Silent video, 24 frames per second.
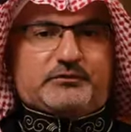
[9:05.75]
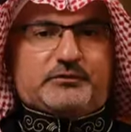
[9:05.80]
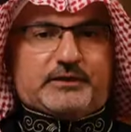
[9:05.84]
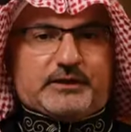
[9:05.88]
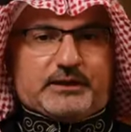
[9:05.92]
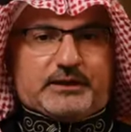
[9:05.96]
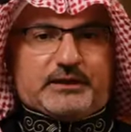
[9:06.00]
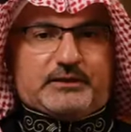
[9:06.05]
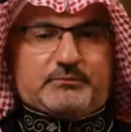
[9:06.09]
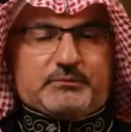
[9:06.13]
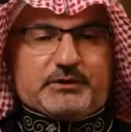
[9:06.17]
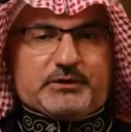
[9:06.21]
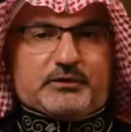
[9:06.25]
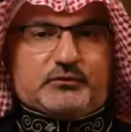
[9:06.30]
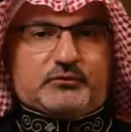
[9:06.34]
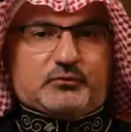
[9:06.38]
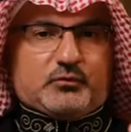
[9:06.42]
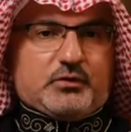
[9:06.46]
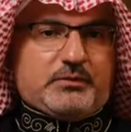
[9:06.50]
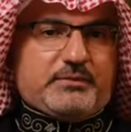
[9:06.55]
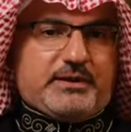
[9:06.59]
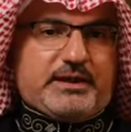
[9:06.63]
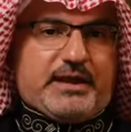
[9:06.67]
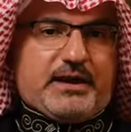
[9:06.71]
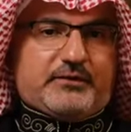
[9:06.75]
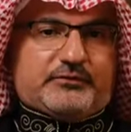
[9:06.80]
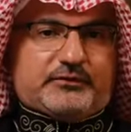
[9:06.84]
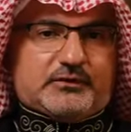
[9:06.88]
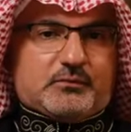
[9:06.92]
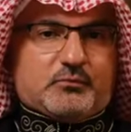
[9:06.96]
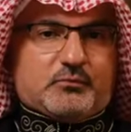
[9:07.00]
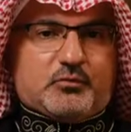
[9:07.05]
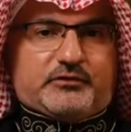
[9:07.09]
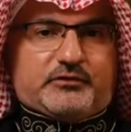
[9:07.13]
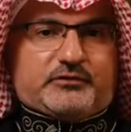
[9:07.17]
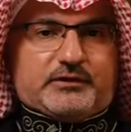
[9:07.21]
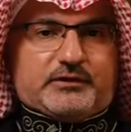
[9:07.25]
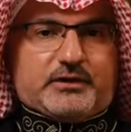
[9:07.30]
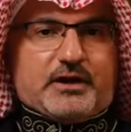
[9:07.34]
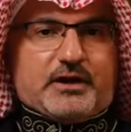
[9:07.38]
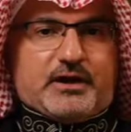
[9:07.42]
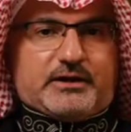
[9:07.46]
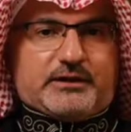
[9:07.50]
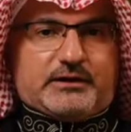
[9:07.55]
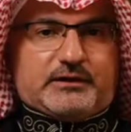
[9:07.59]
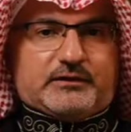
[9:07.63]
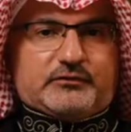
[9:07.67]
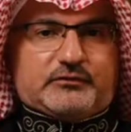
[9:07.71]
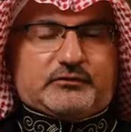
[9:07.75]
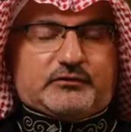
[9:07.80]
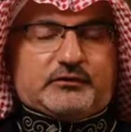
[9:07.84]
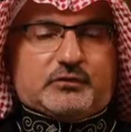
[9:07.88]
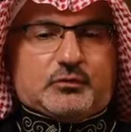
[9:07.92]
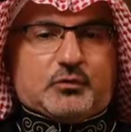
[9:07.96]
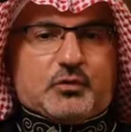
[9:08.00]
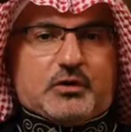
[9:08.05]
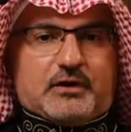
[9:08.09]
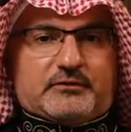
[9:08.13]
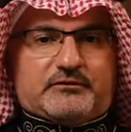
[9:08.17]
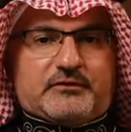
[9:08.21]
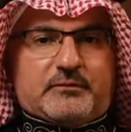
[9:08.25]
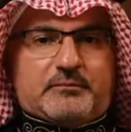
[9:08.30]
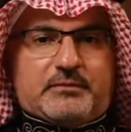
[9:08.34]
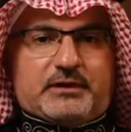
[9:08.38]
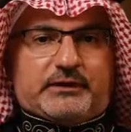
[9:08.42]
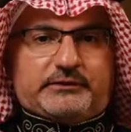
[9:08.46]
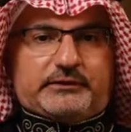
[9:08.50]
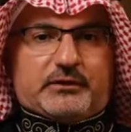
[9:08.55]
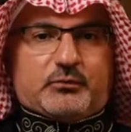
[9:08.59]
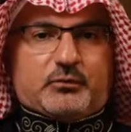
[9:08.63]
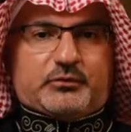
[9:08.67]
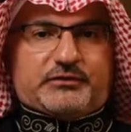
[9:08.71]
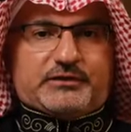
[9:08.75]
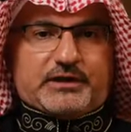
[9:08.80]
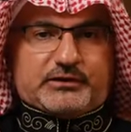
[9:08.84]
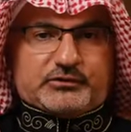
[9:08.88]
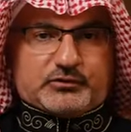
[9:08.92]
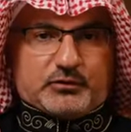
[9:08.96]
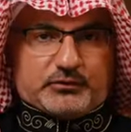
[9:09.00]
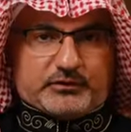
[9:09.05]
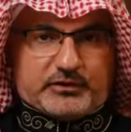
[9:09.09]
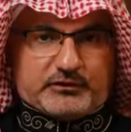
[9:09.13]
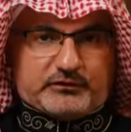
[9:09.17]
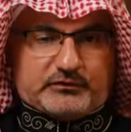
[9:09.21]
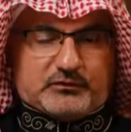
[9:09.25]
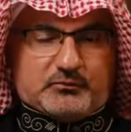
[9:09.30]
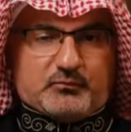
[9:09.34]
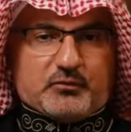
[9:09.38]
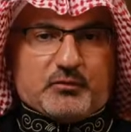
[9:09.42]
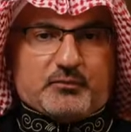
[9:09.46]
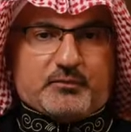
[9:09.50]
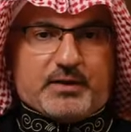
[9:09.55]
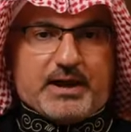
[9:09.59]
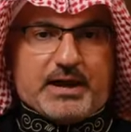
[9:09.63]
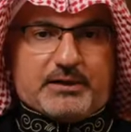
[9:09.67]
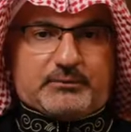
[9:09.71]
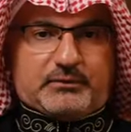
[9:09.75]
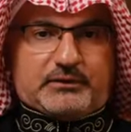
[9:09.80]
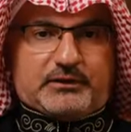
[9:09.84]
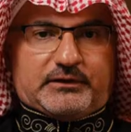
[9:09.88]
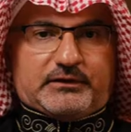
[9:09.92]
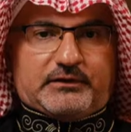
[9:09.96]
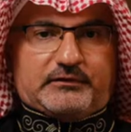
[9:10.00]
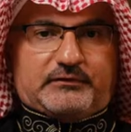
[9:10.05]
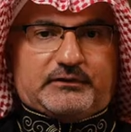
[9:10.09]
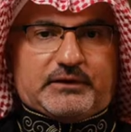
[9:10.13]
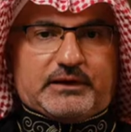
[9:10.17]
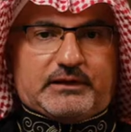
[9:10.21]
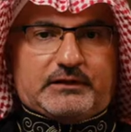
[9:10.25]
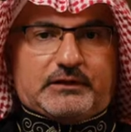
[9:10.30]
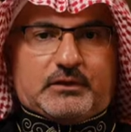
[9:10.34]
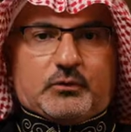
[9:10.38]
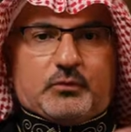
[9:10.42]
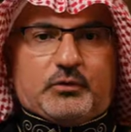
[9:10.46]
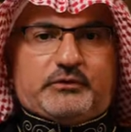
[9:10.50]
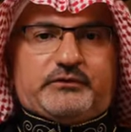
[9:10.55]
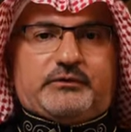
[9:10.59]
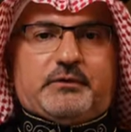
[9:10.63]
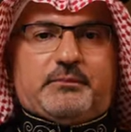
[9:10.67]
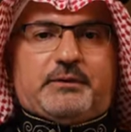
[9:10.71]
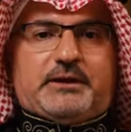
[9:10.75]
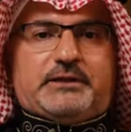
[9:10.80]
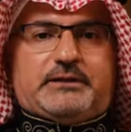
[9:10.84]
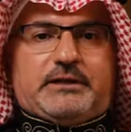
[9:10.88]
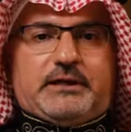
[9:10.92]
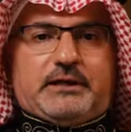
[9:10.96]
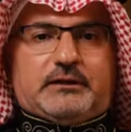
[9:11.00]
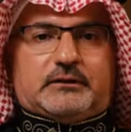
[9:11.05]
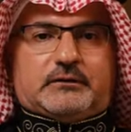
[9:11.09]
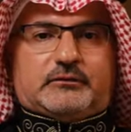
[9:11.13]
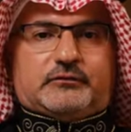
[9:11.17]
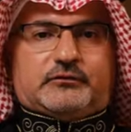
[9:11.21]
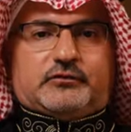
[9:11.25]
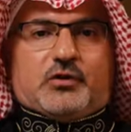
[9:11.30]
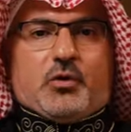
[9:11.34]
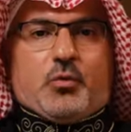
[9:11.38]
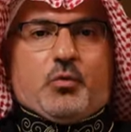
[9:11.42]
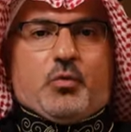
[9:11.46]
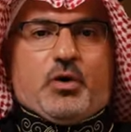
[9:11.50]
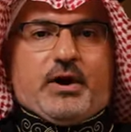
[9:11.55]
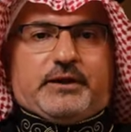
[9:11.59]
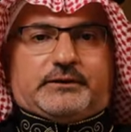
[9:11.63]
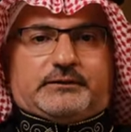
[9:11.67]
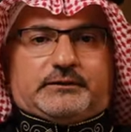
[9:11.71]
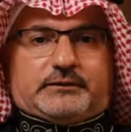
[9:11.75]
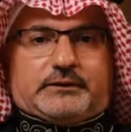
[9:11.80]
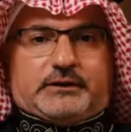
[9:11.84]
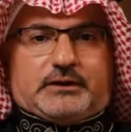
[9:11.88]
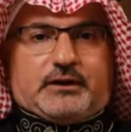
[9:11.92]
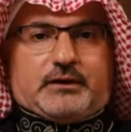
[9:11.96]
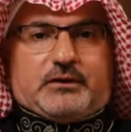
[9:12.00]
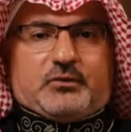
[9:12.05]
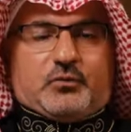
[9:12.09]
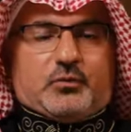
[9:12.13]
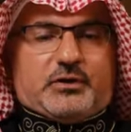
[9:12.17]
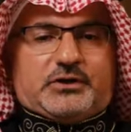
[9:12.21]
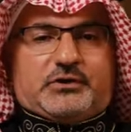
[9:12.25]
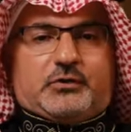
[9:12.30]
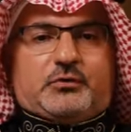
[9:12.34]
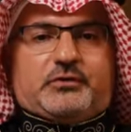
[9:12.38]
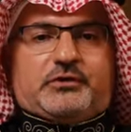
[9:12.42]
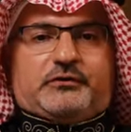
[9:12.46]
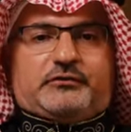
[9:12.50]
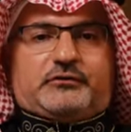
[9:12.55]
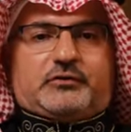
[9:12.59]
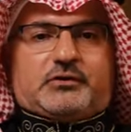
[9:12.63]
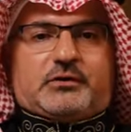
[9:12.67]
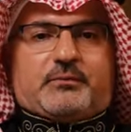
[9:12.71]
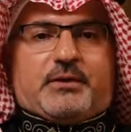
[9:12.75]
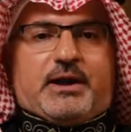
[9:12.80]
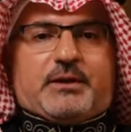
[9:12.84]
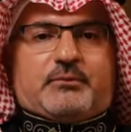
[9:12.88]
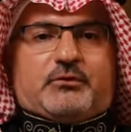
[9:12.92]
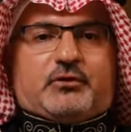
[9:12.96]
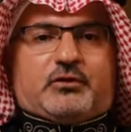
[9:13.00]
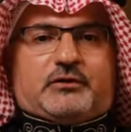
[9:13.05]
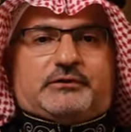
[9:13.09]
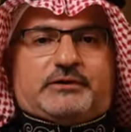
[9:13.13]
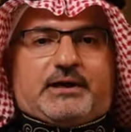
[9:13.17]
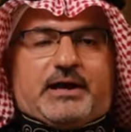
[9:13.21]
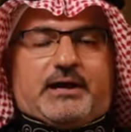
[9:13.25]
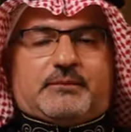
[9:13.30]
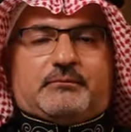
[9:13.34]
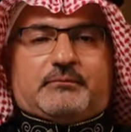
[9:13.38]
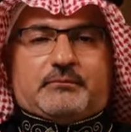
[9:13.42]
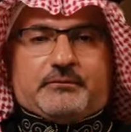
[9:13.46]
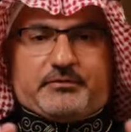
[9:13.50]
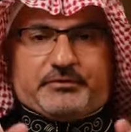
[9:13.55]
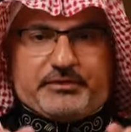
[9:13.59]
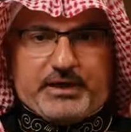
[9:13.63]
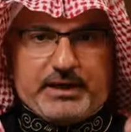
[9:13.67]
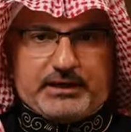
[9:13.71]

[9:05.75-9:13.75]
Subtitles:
once again, because we may have some Western audience who are familiar with textual criticism of the Bible, and they say, what's the big deal? So what? We do this to the Bible all the time.